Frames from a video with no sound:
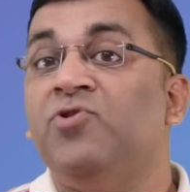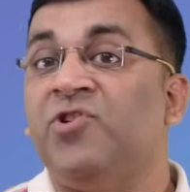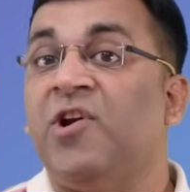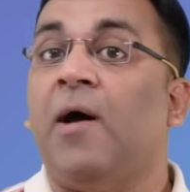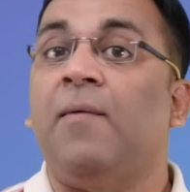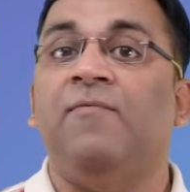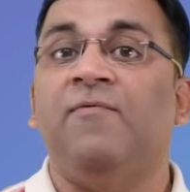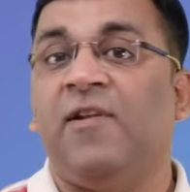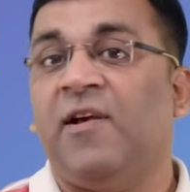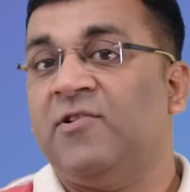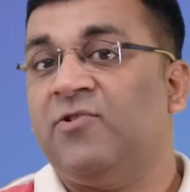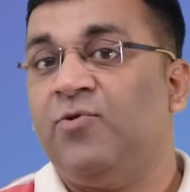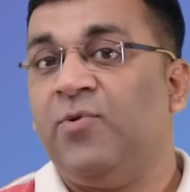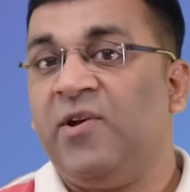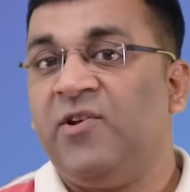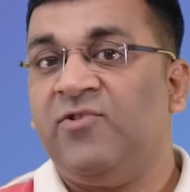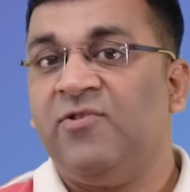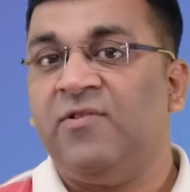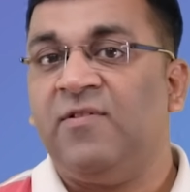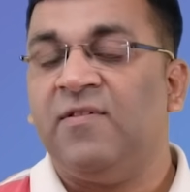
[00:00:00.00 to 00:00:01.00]
sharp
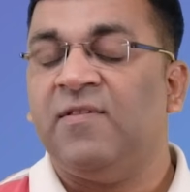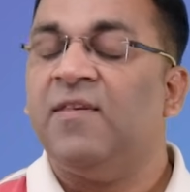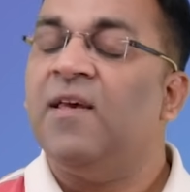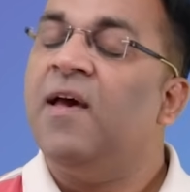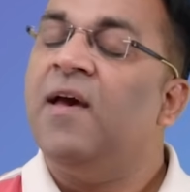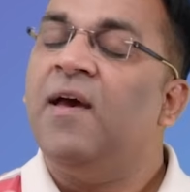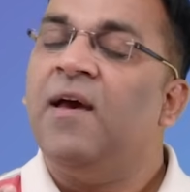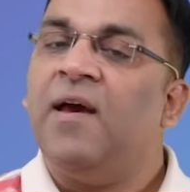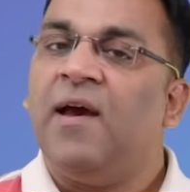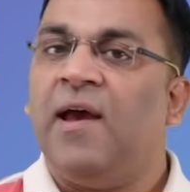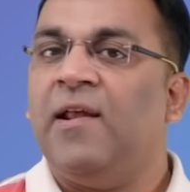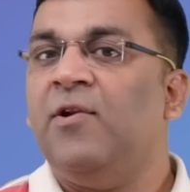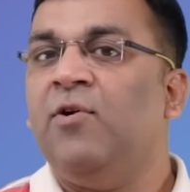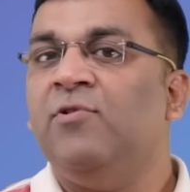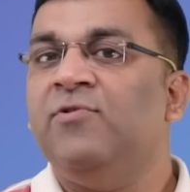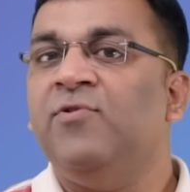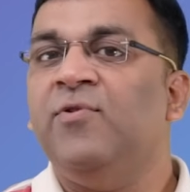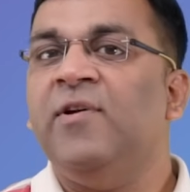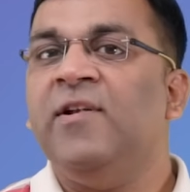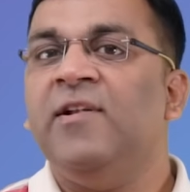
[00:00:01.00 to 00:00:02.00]
fluctuations, and
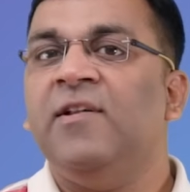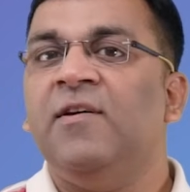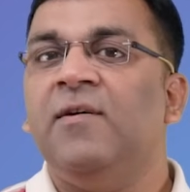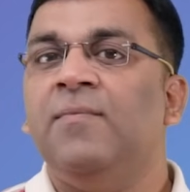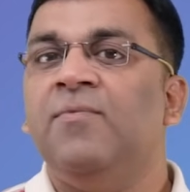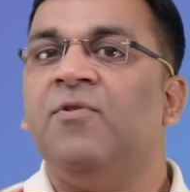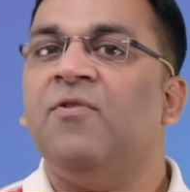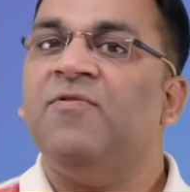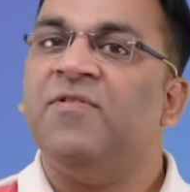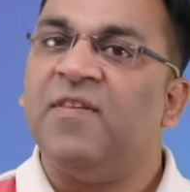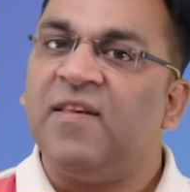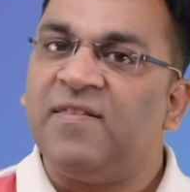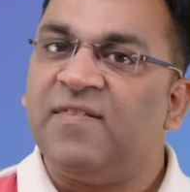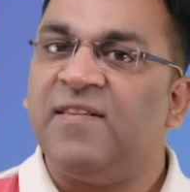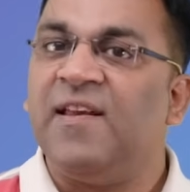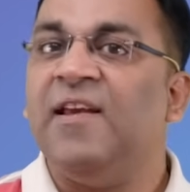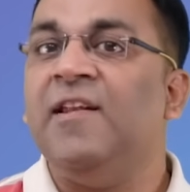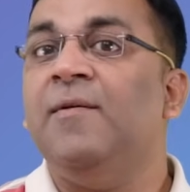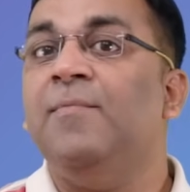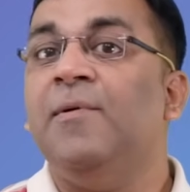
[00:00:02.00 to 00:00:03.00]
also in terms of
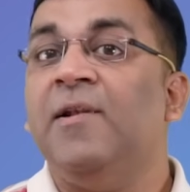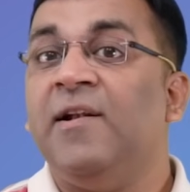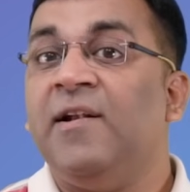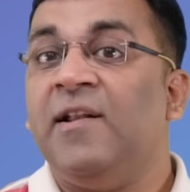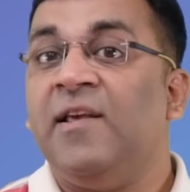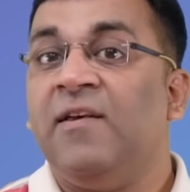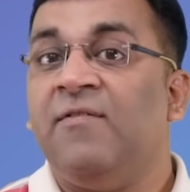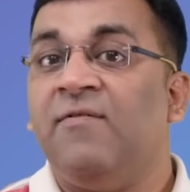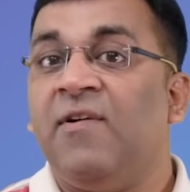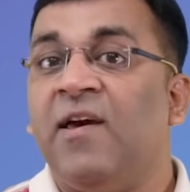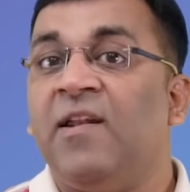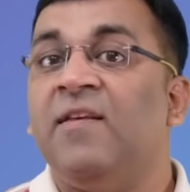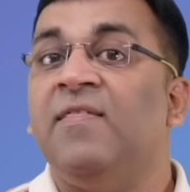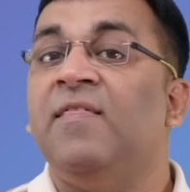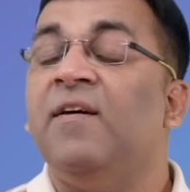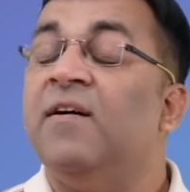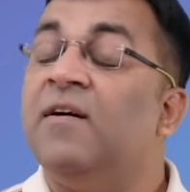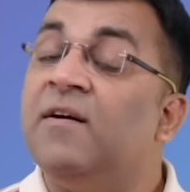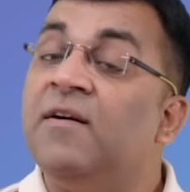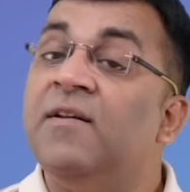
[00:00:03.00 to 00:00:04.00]
sustainability, wherein
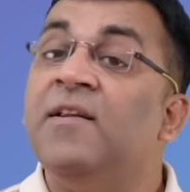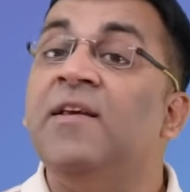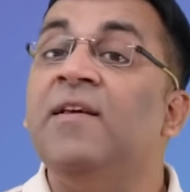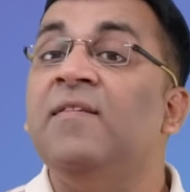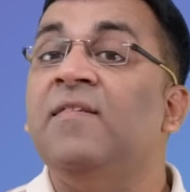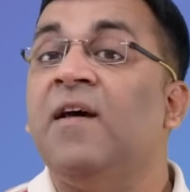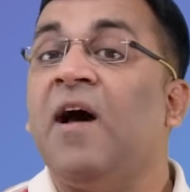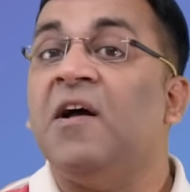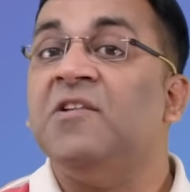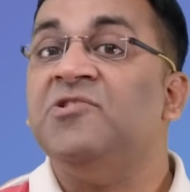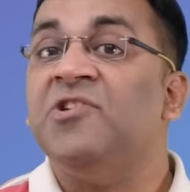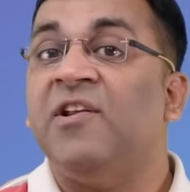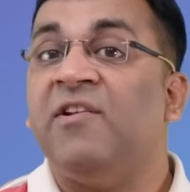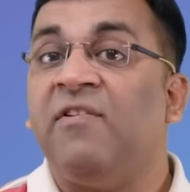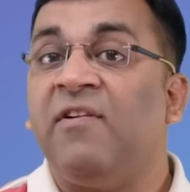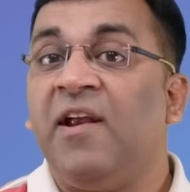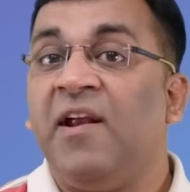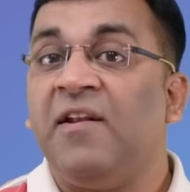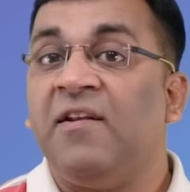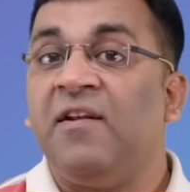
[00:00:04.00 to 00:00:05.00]
the earnings are
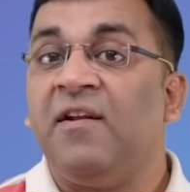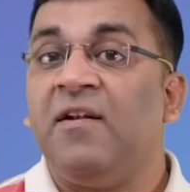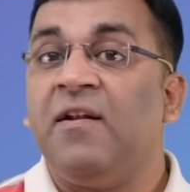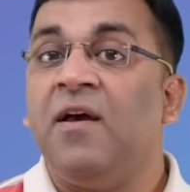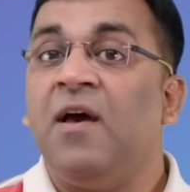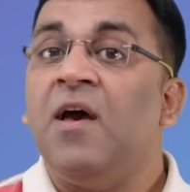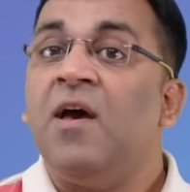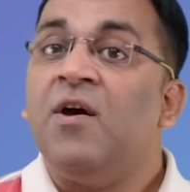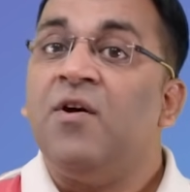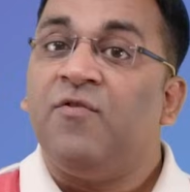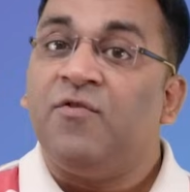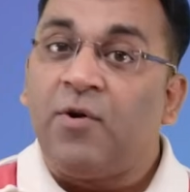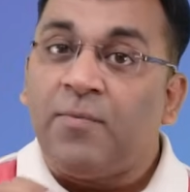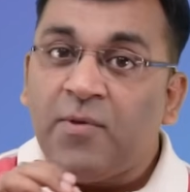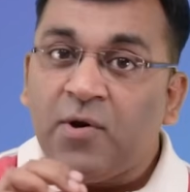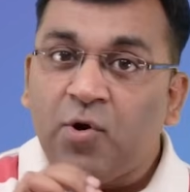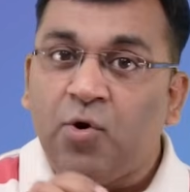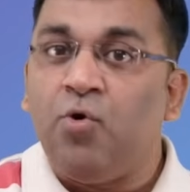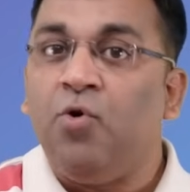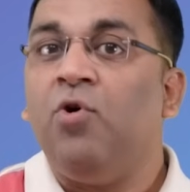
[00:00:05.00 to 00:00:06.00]
generated from
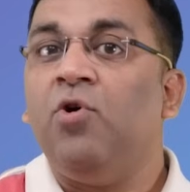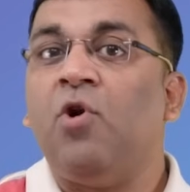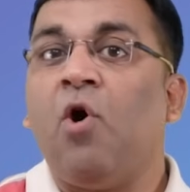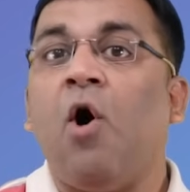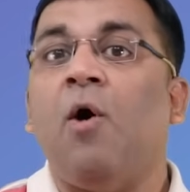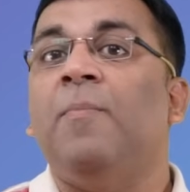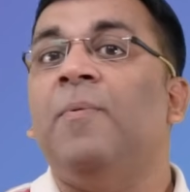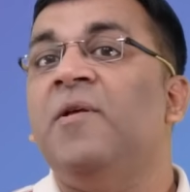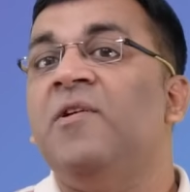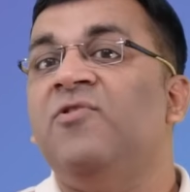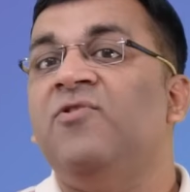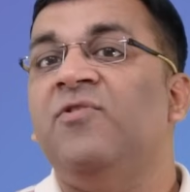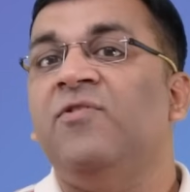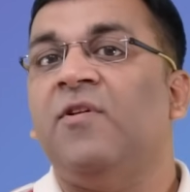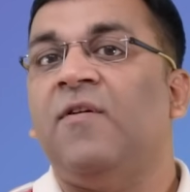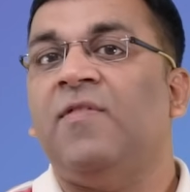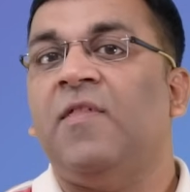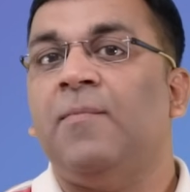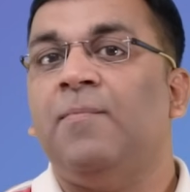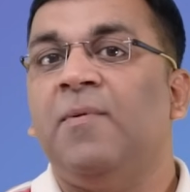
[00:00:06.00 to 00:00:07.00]
the core operations
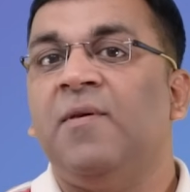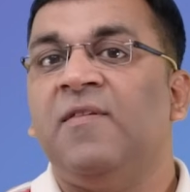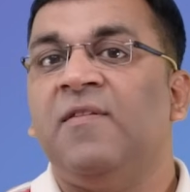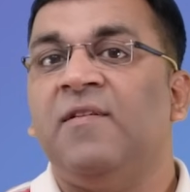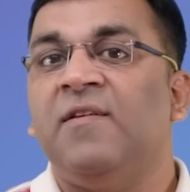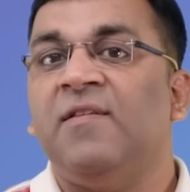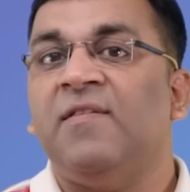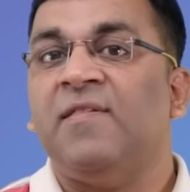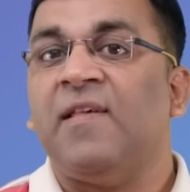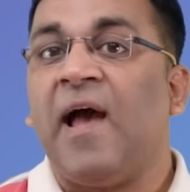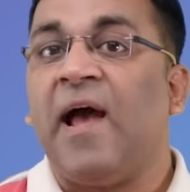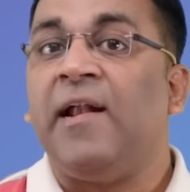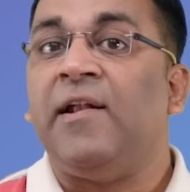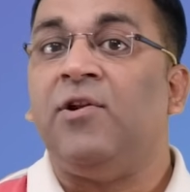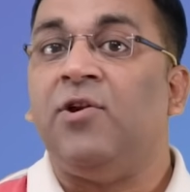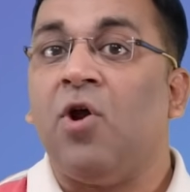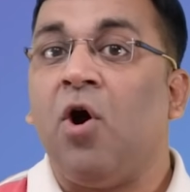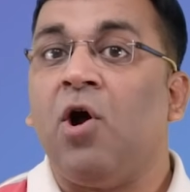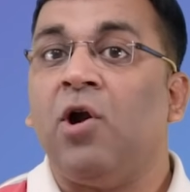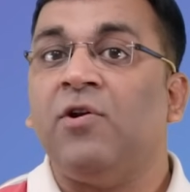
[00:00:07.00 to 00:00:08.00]
of the business and
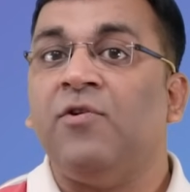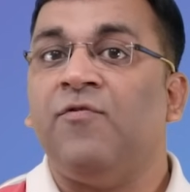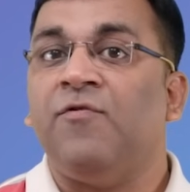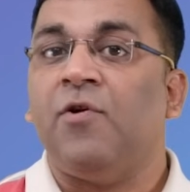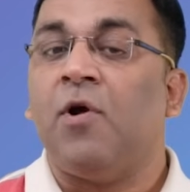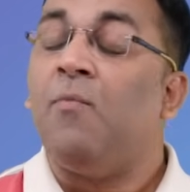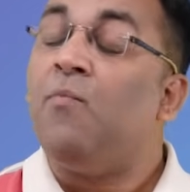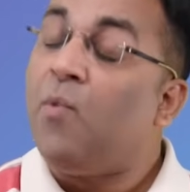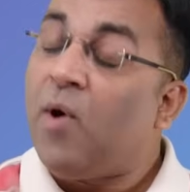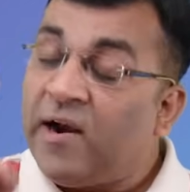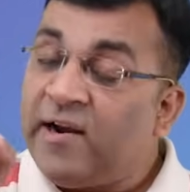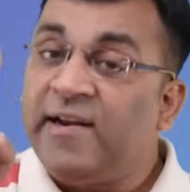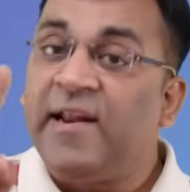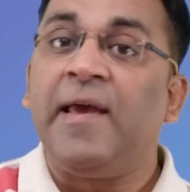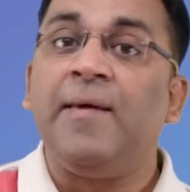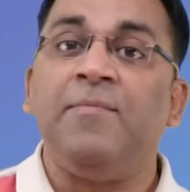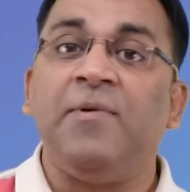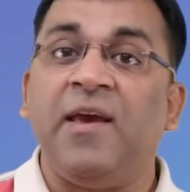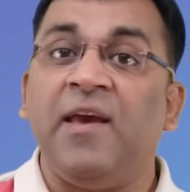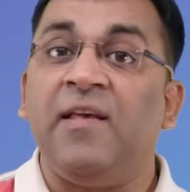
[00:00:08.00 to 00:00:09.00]
not from
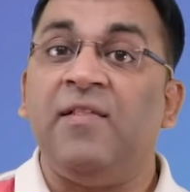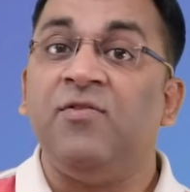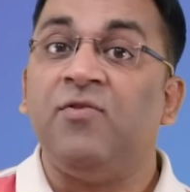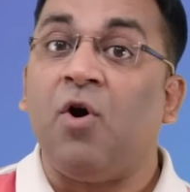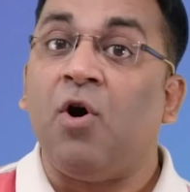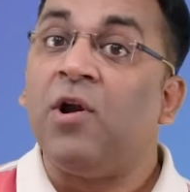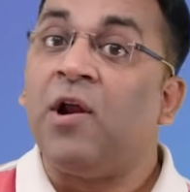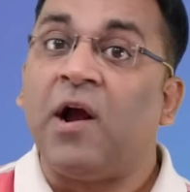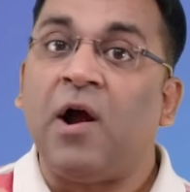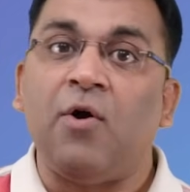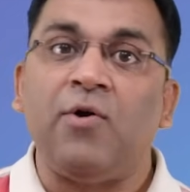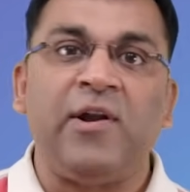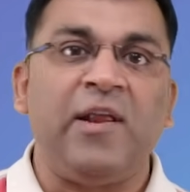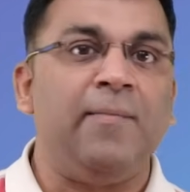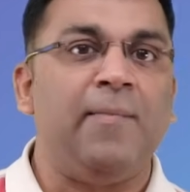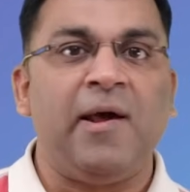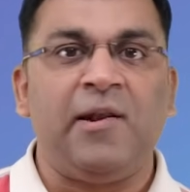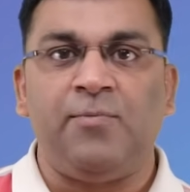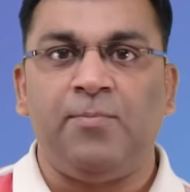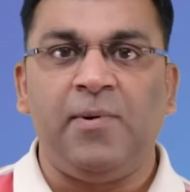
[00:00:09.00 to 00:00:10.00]
one-time gains or accounting
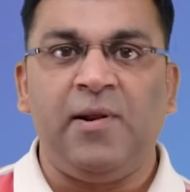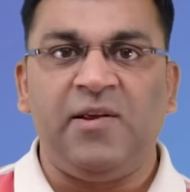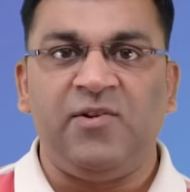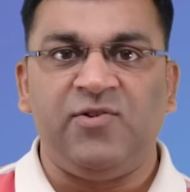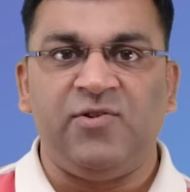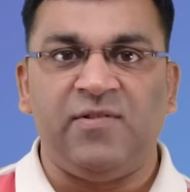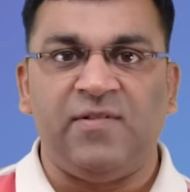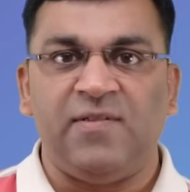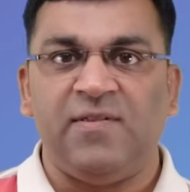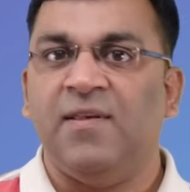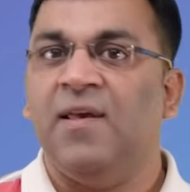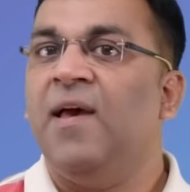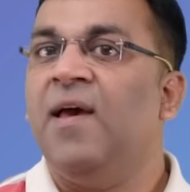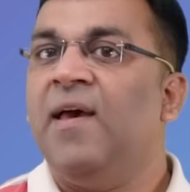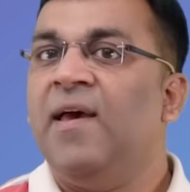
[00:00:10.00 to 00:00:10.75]
manipulations.